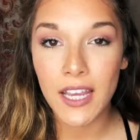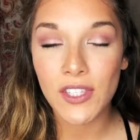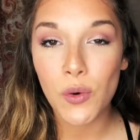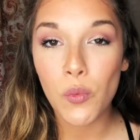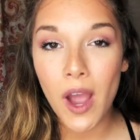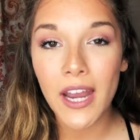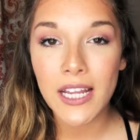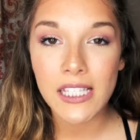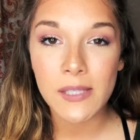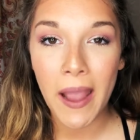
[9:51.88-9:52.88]
is, what
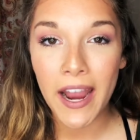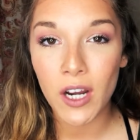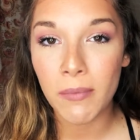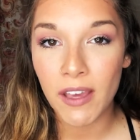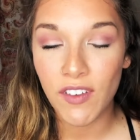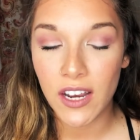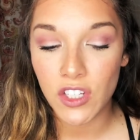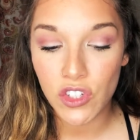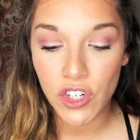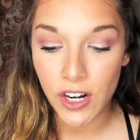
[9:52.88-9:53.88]
inspired my
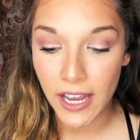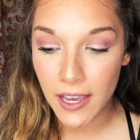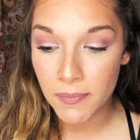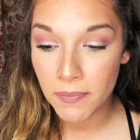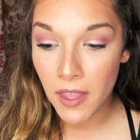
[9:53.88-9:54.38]
fitness journey?